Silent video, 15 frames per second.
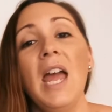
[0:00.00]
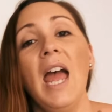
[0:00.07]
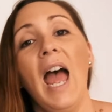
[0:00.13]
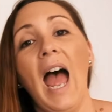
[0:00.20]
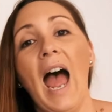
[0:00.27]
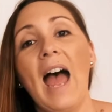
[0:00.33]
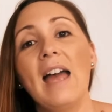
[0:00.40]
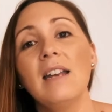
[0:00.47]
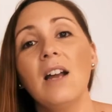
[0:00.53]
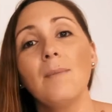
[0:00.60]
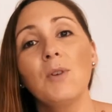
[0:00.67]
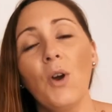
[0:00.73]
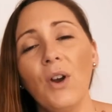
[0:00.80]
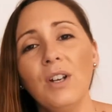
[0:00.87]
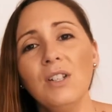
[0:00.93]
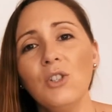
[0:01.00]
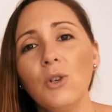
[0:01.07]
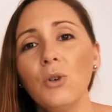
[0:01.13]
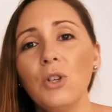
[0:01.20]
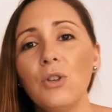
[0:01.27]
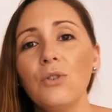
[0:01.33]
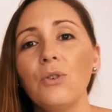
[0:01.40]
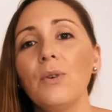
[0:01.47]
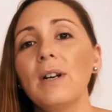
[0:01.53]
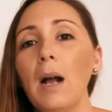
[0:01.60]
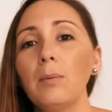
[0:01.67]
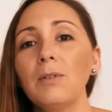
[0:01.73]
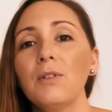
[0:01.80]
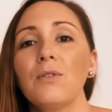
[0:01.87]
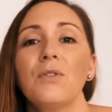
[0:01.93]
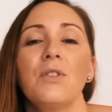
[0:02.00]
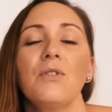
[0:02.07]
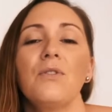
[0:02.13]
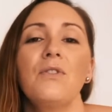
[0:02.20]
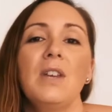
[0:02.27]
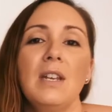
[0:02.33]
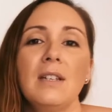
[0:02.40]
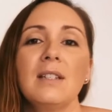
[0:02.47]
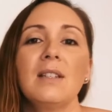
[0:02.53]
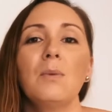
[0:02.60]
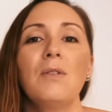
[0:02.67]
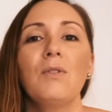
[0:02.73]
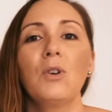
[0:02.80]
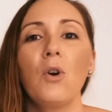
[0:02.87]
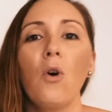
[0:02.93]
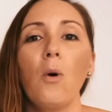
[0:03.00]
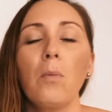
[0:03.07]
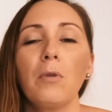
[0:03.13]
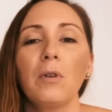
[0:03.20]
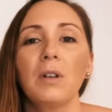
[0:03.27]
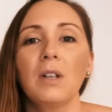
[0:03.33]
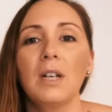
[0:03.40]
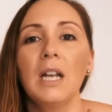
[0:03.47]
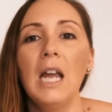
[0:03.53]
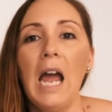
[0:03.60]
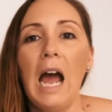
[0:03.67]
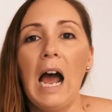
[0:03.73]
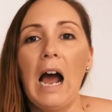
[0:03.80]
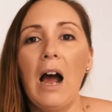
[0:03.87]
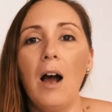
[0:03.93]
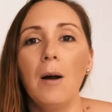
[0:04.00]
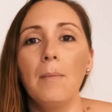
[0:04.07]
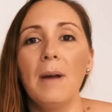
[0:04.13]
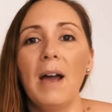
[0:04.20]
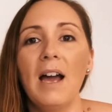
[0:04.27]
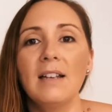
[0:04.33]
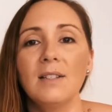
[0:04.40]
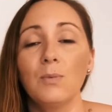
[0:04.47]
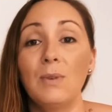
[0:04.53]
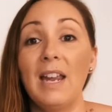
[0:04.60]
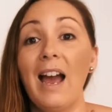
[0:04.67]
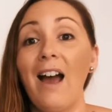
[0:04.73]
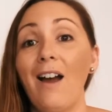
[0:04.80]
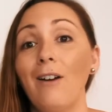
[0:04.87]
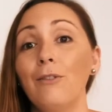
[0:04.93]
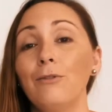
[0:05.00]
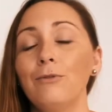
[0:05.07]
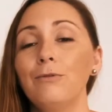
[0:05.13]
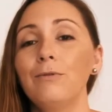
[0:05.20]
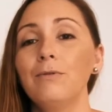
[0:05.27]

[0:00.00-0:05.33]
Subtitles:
And I'm going to talk you through a couple of the things that we've incorporated as we have